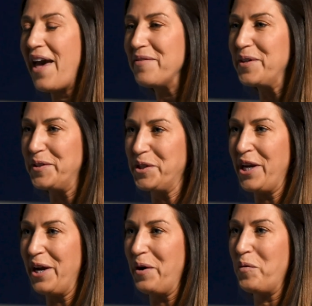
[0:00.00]
We have a culture
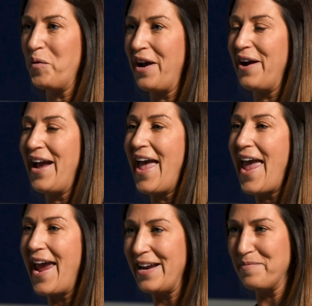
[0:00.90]
here where
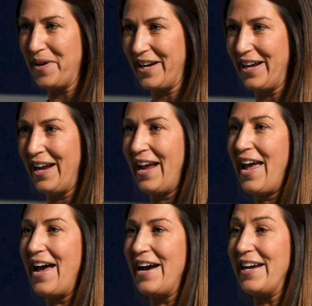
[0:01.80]
anybody
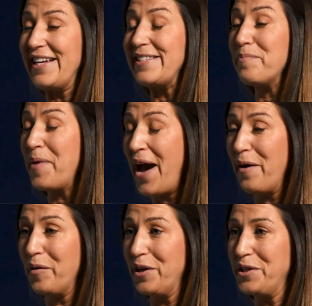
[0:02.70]
uh, is
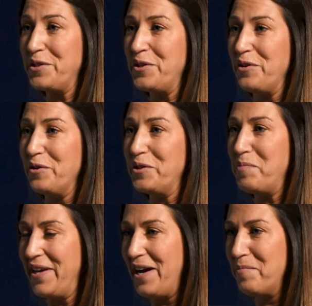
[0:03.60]
empowered to speak